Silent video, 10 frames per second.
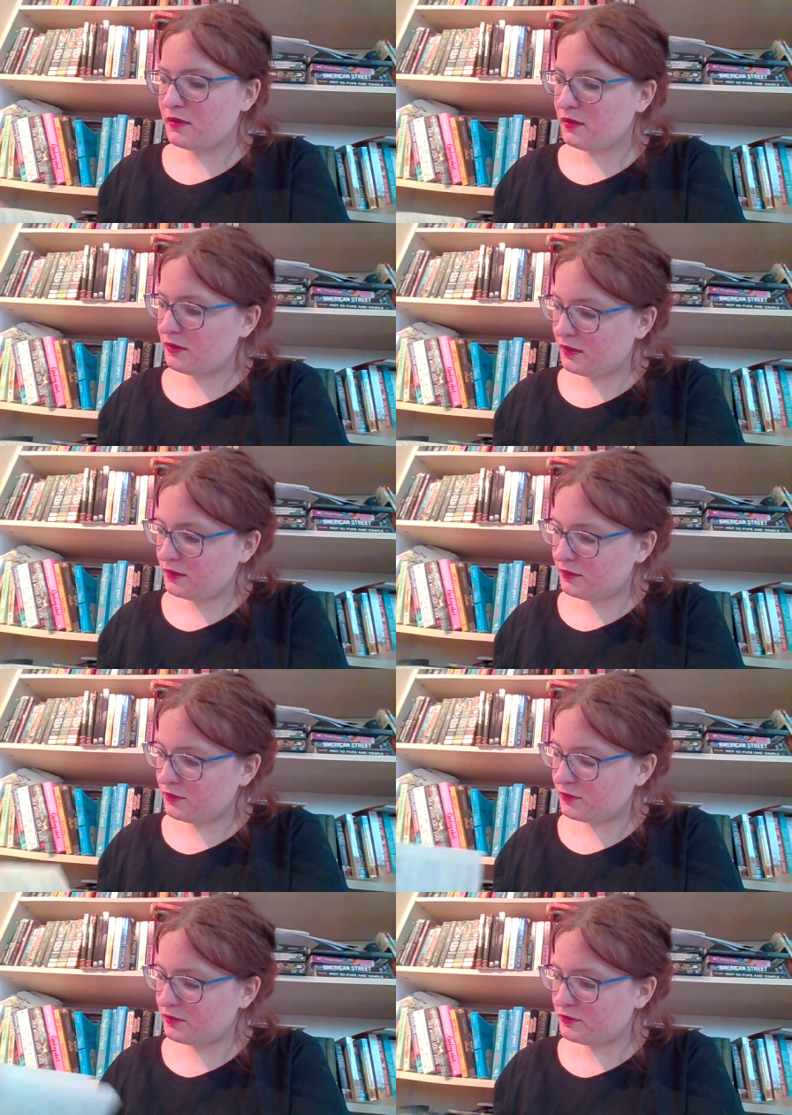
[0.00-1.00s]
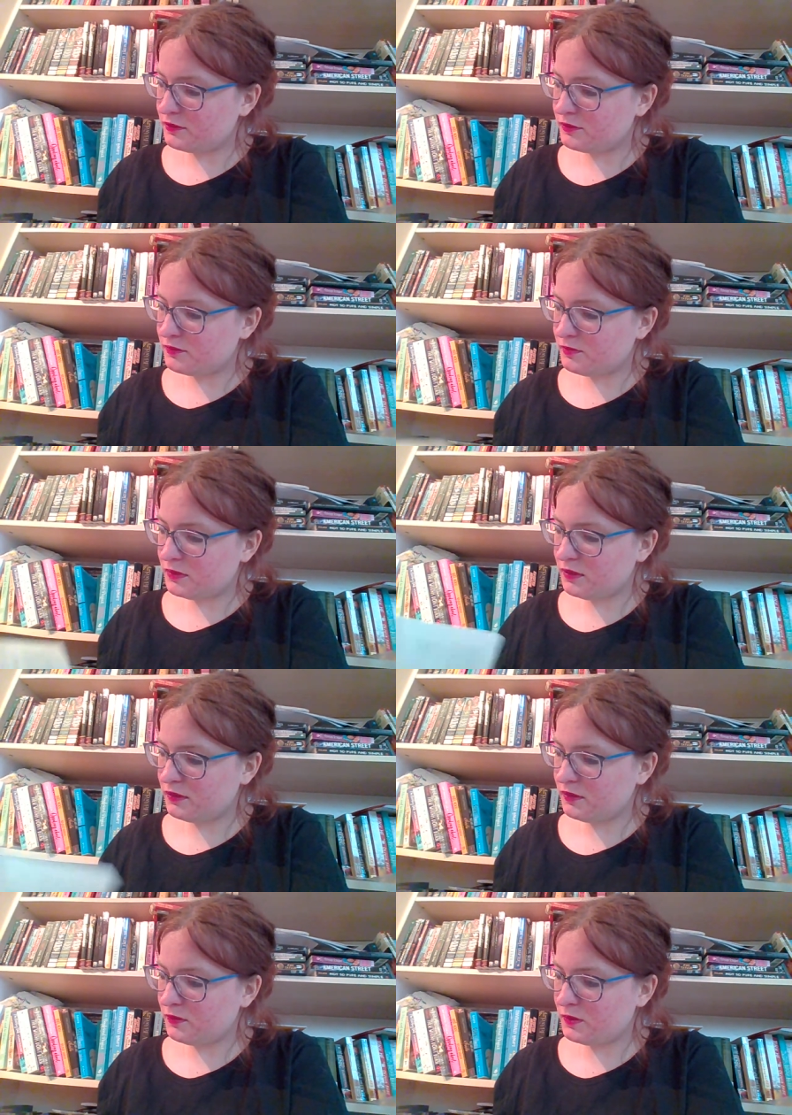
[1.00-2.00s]
And then you can just
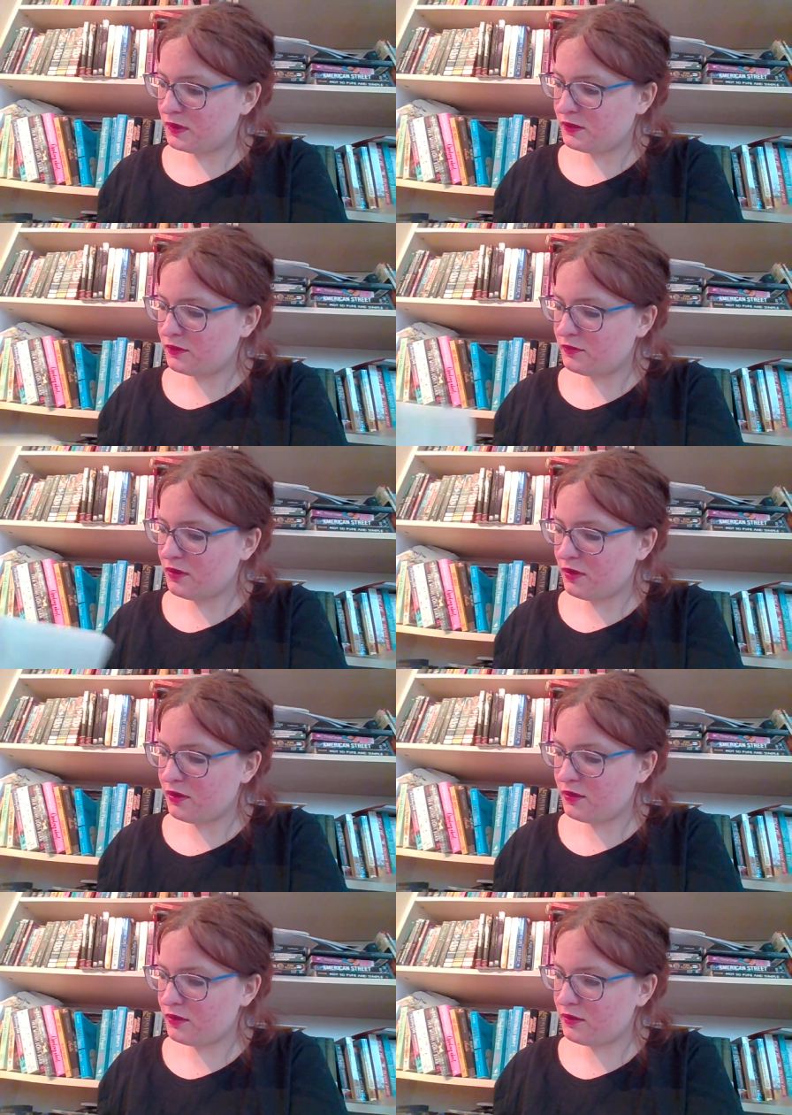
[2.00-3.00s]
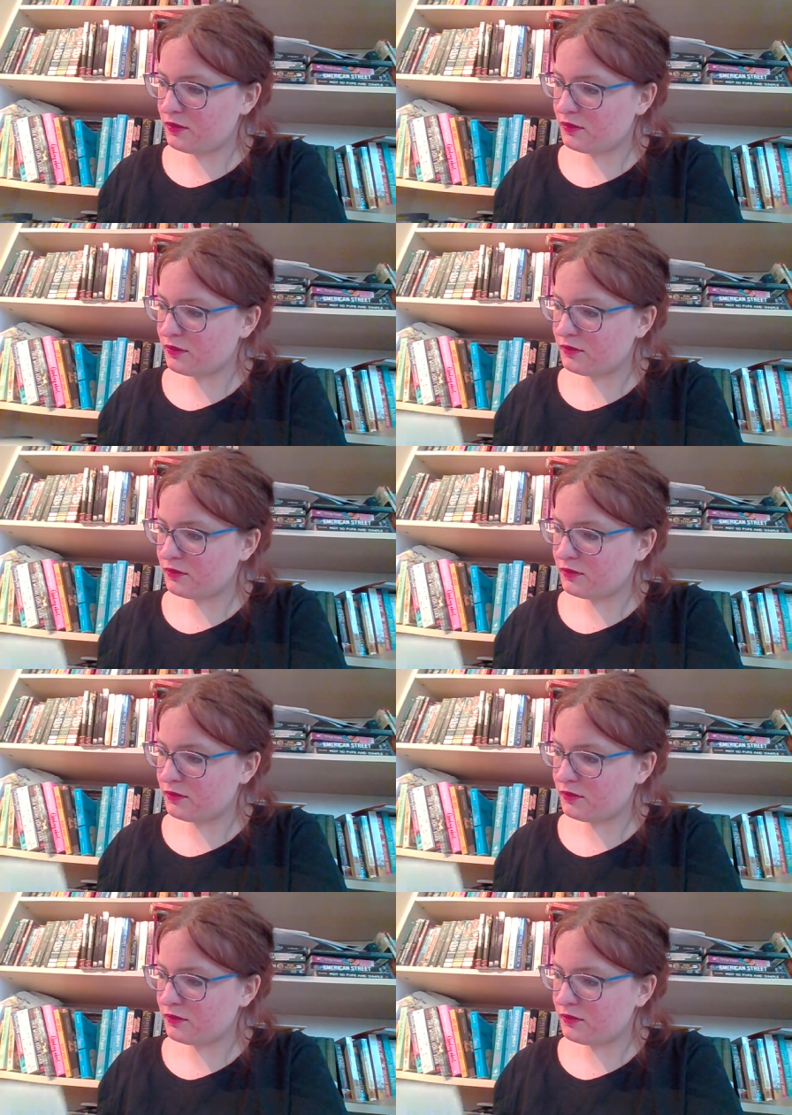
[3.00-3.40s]
be where you are.